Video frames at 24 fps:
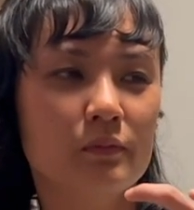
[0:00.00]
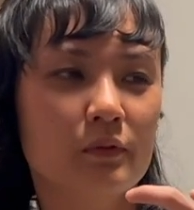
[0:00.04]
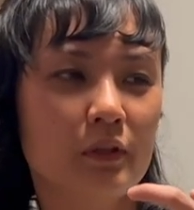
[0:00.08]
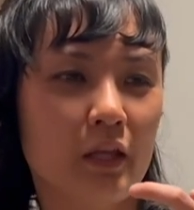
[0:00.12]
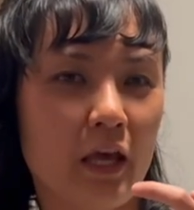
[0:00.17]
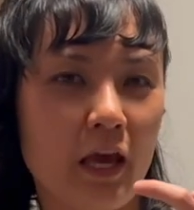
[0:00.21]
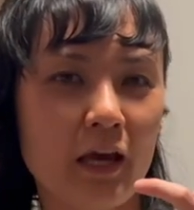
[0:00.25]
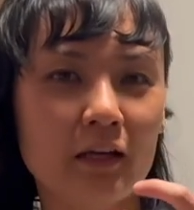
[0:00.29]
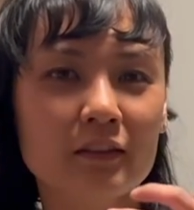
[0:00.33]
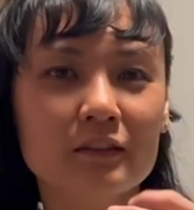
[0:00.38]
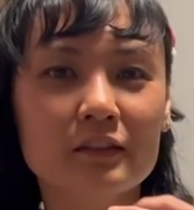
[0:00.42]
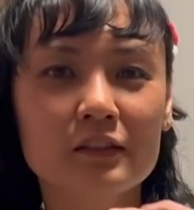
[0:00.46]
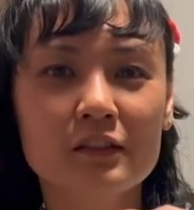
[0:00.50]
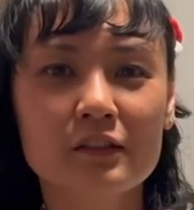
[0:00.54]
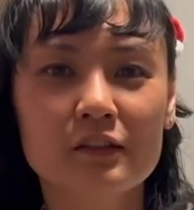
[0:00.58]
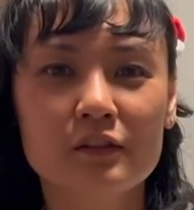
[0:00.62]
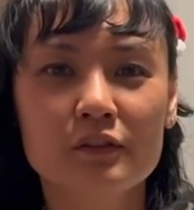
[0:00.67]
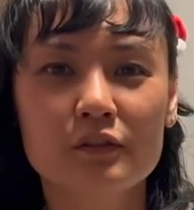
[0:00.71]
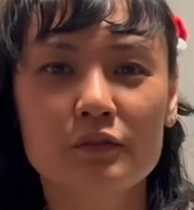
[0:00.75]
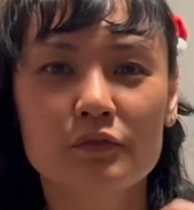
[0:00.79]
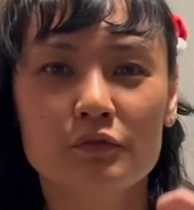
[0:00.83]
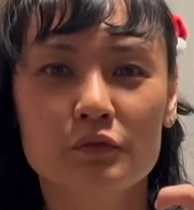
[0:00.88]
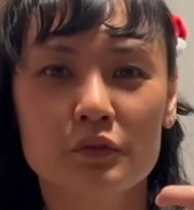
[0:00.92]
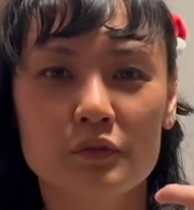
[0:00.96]

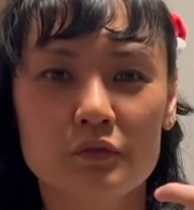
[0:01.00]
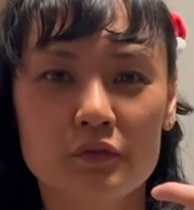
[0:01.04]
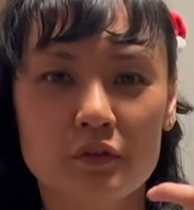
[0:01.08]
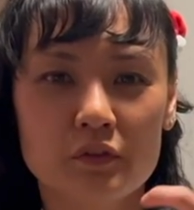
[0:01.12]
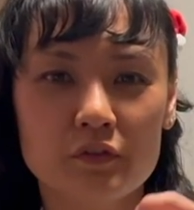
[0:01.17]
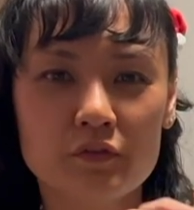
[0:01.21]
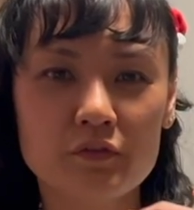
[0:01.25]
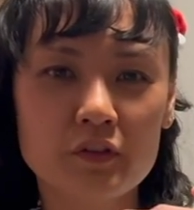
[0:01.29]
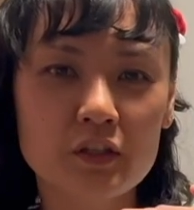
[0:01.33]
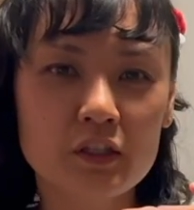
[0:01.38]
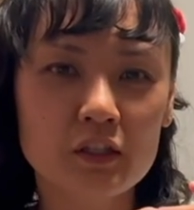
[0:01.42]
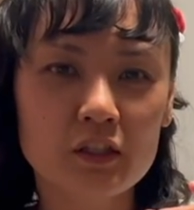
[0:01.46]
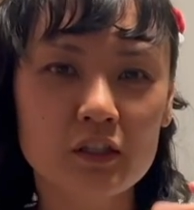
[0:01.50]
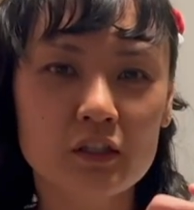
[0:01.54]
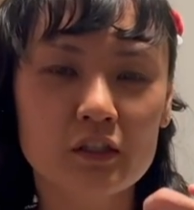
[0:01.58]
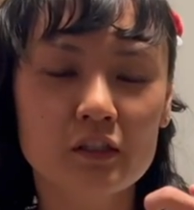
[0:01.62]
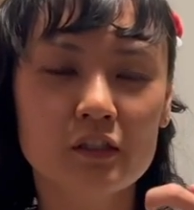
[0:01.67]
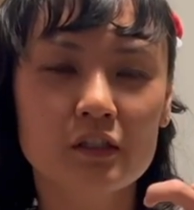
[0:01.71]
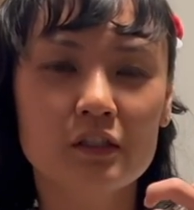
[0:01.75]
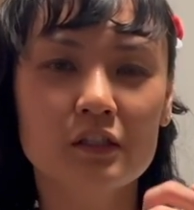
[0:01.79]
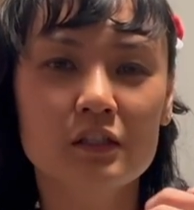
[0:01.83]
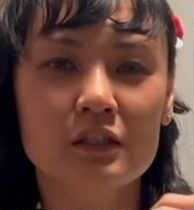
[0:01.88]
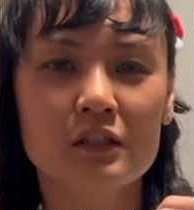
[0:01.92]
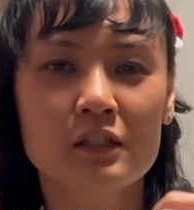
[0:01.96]
active with your
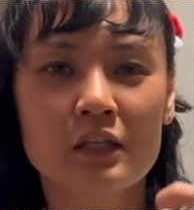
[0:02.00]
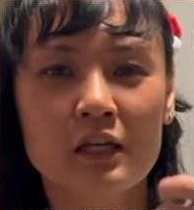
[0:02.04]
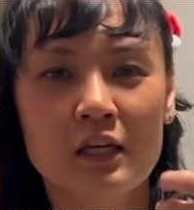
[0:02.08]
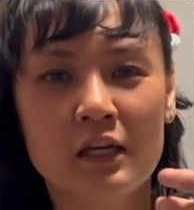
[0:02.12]
fingers,